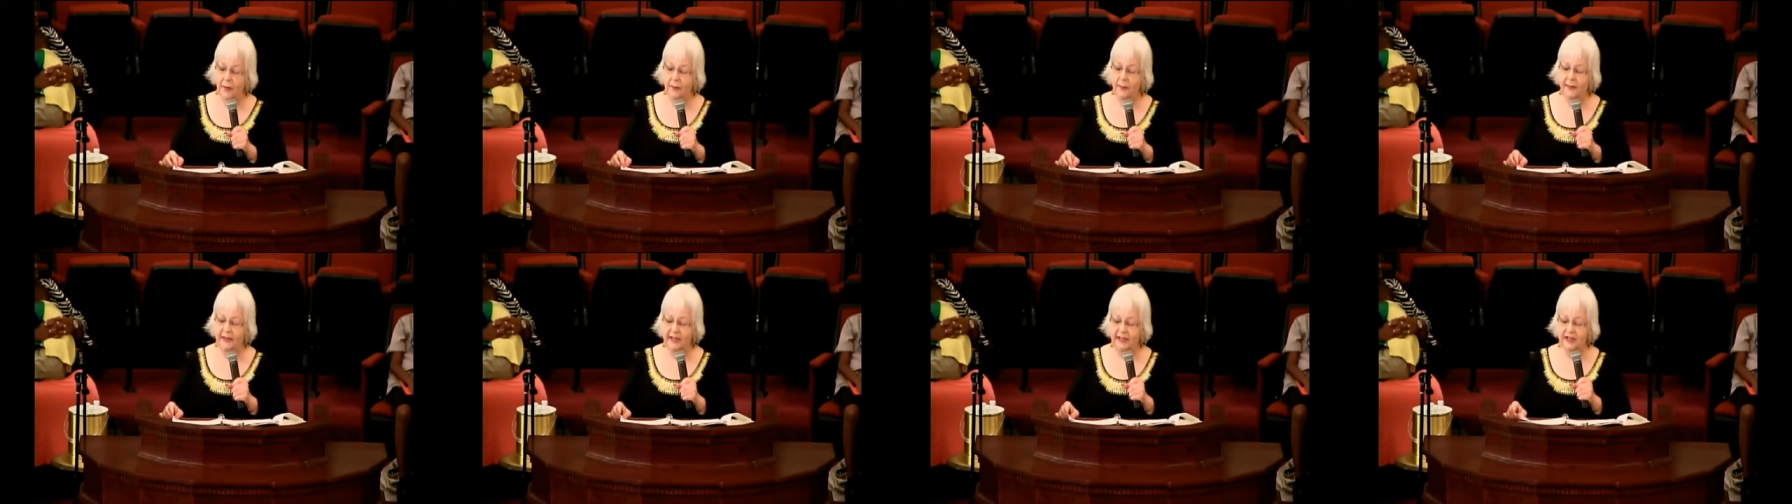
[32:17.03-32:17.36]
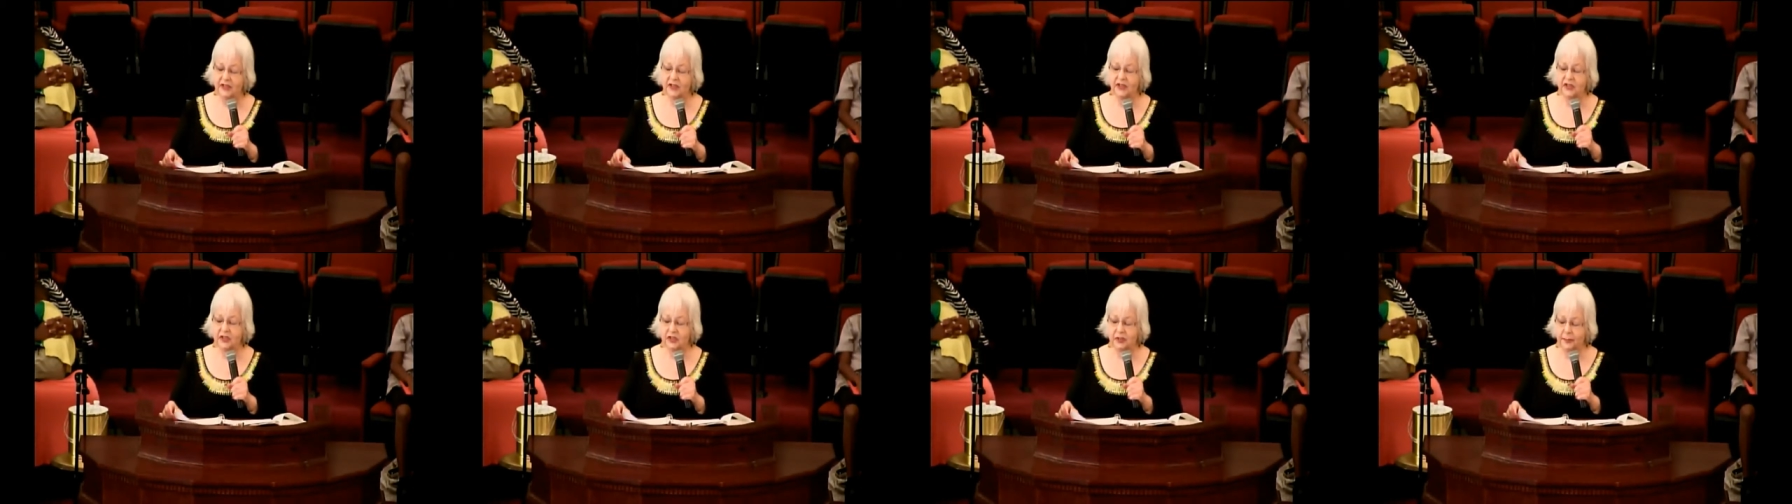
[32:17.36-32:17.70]

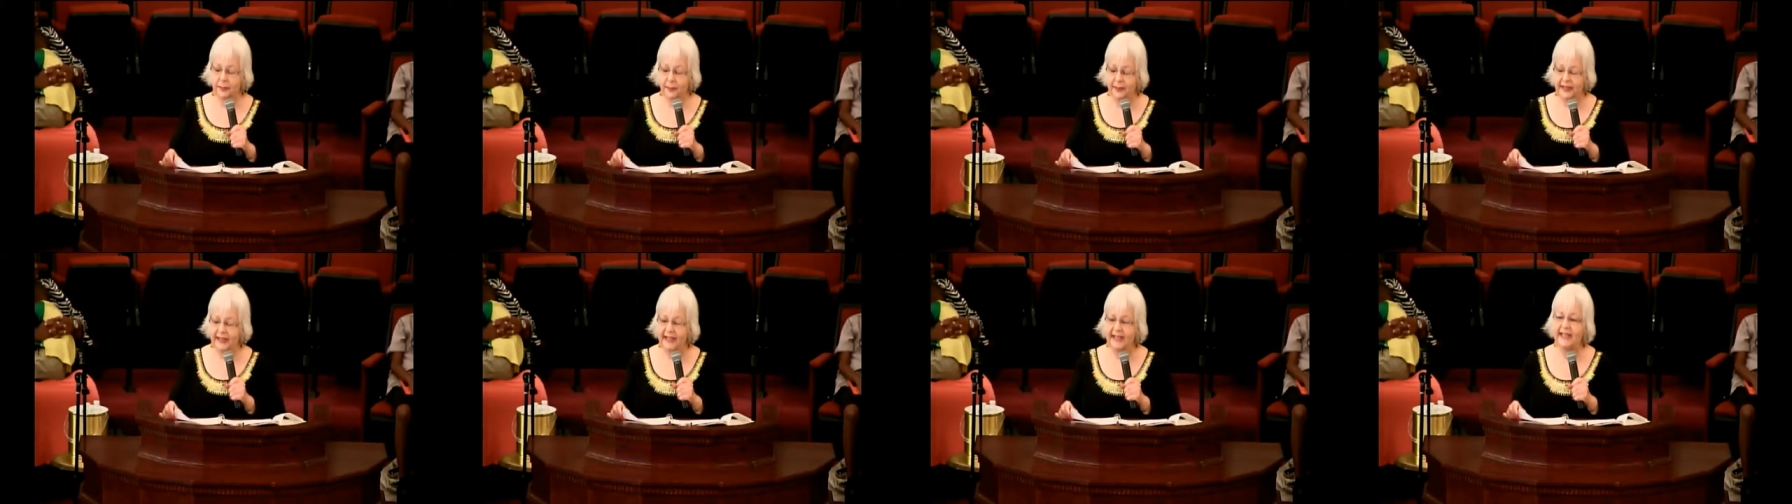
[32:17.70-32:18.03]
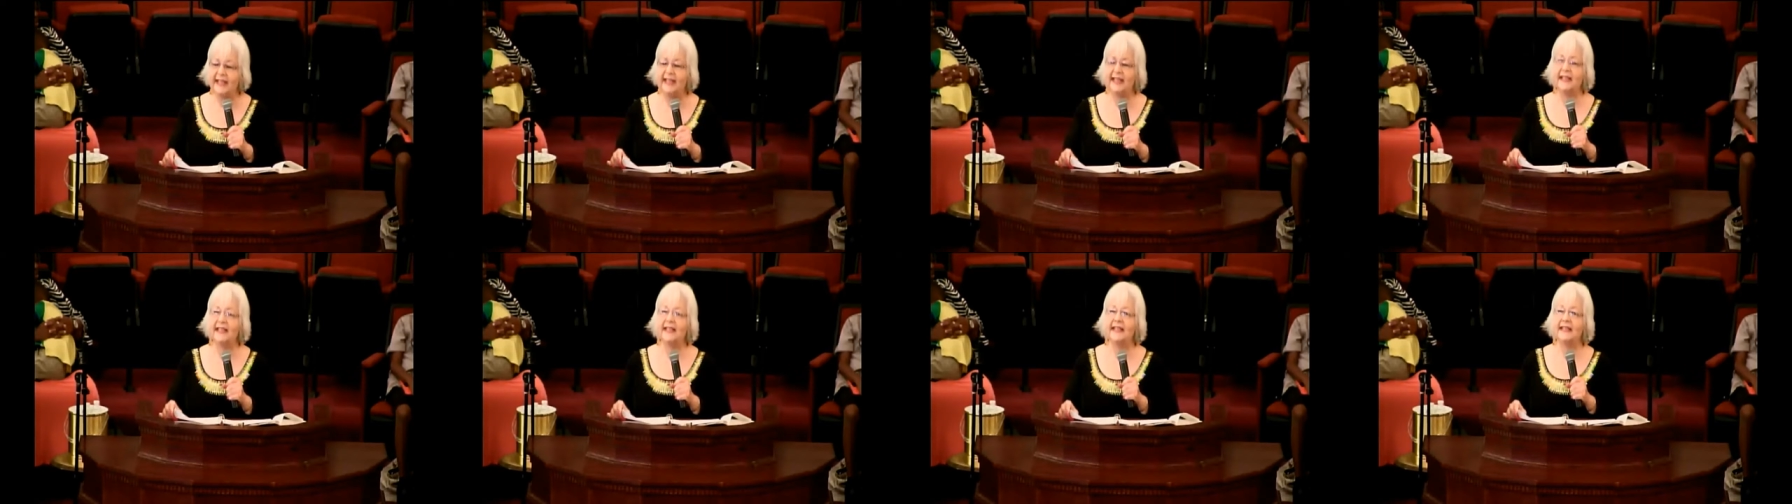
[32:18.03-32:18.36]
means to
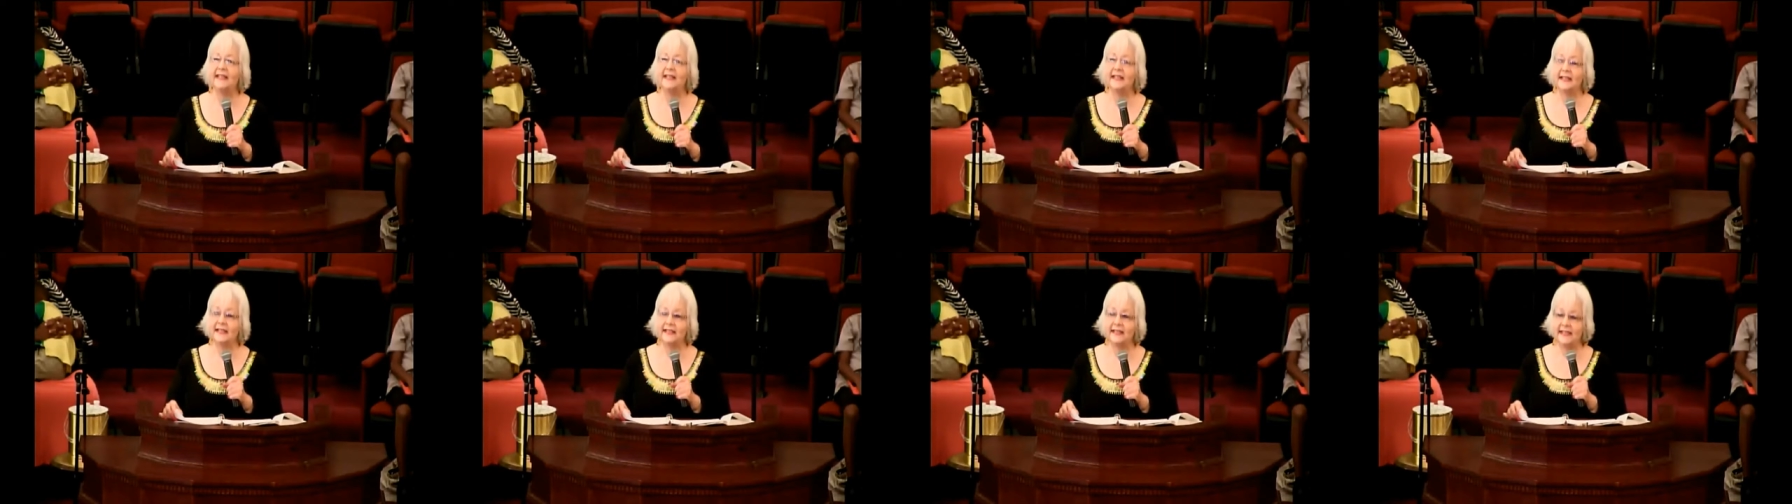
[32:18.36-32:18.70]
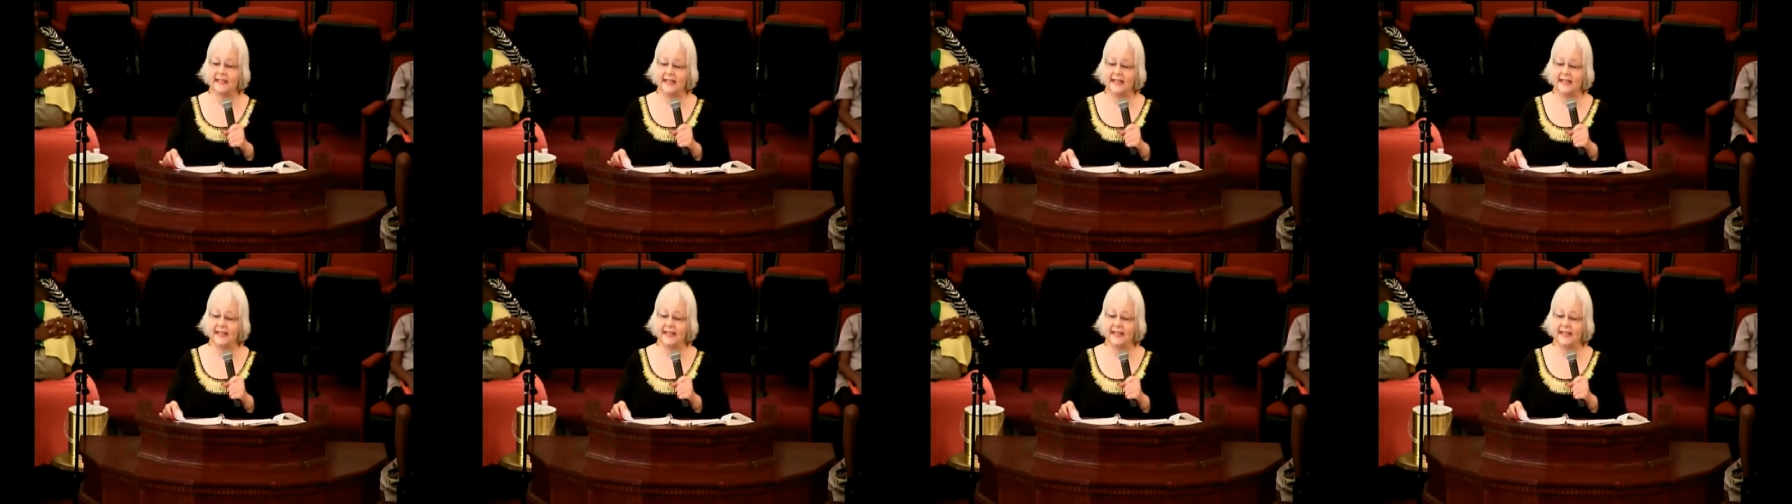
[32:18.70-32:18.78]
begin the